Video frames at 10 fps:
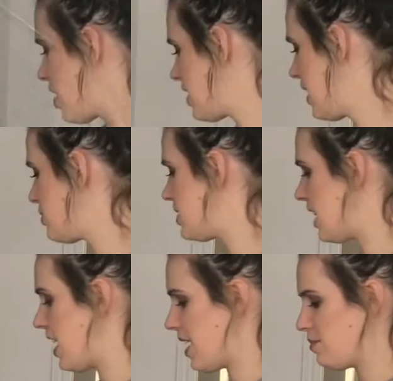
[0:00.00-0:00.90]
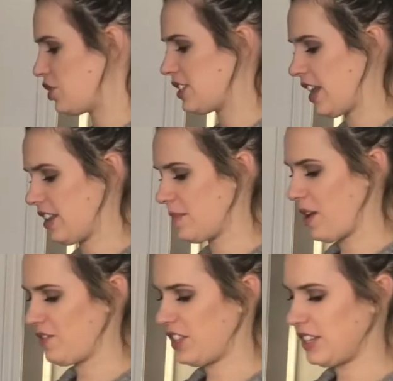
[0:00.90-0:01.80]
Are now done. I'm just setting them
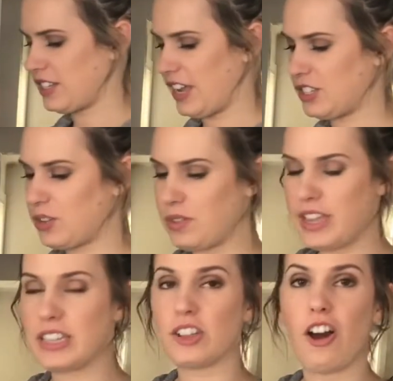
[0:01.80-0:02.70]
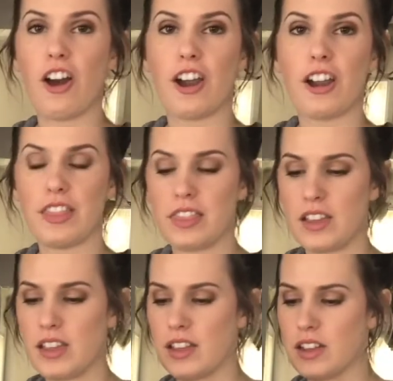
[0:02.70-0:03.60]
off to the side. So these are
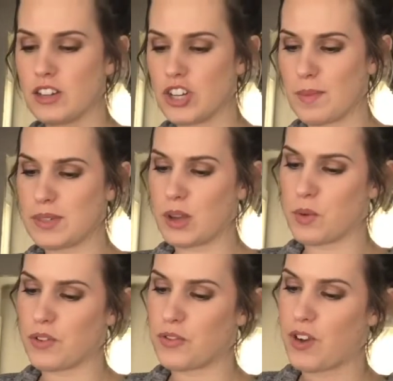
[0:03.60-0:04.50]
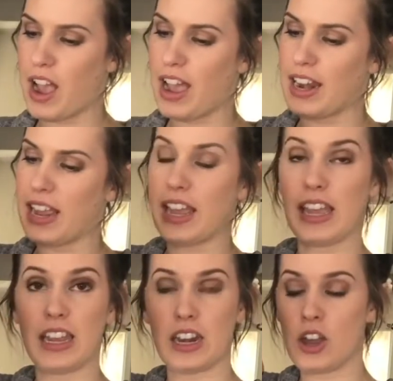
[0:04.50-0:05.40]
the chips that were fried
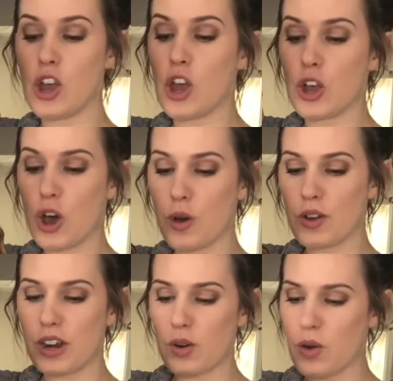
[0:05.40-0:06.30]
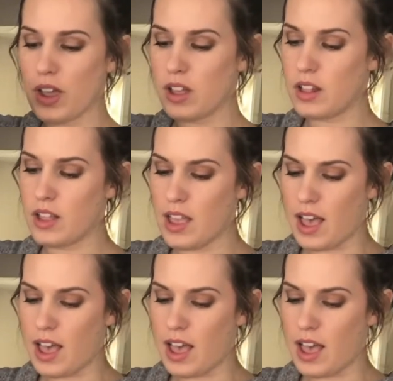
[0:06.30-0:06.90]
in coconut oil.